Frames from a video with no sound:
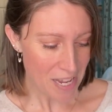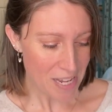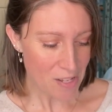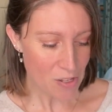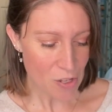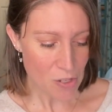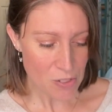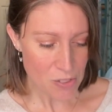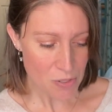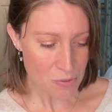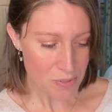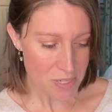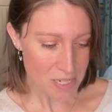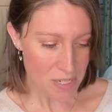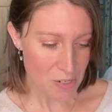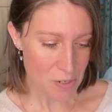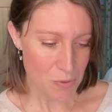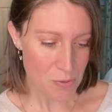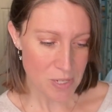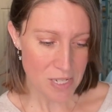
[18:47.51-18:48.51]
I also
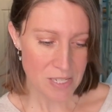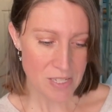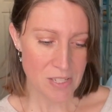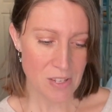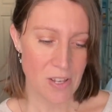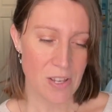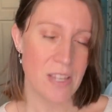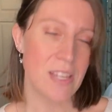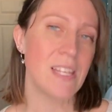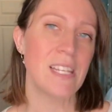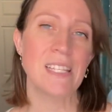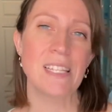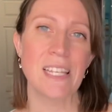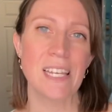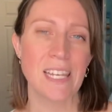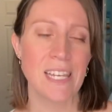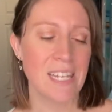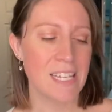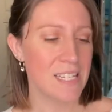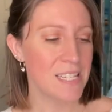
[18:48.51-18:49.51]
did notice on these
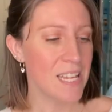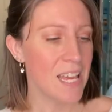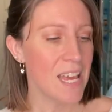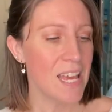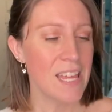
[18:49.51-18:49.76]
leggings